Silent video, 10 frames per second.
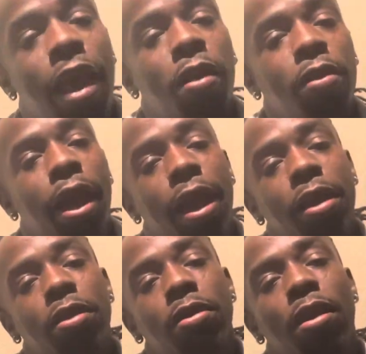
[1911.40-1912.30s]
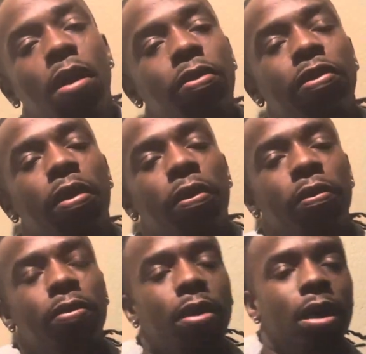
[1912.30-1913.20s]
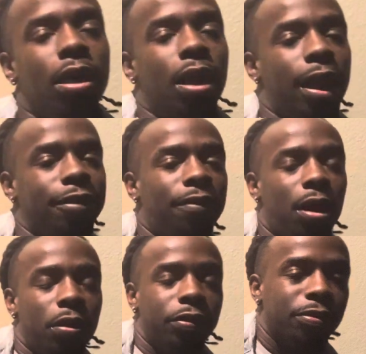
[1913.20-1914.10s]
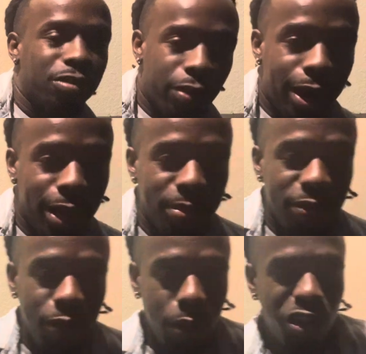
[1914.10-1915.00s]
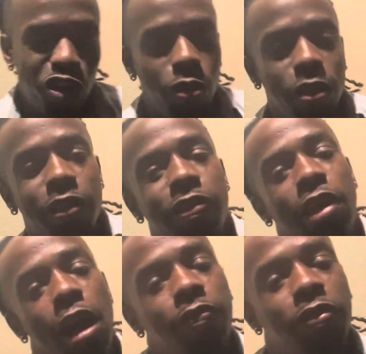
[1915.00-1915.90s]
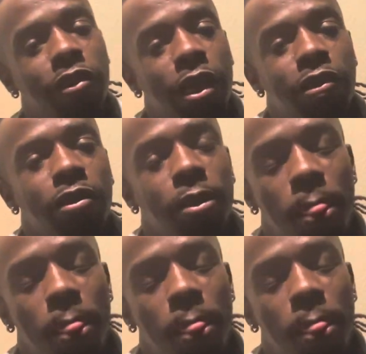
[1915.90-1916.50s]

on that, you know. So like, follow, subscribe if you enjoyed this conversation.